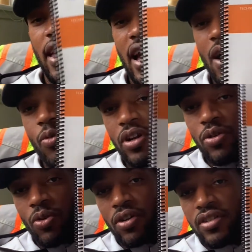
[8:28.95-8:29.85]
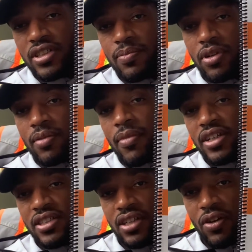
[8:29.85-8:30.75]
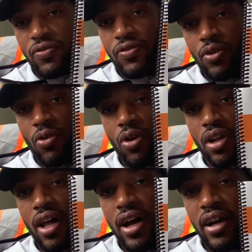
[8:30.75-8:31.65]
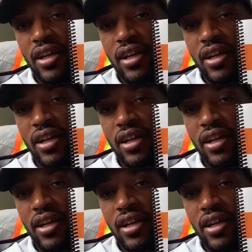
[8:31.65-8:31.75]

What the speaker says: I went and ordered this book myself online.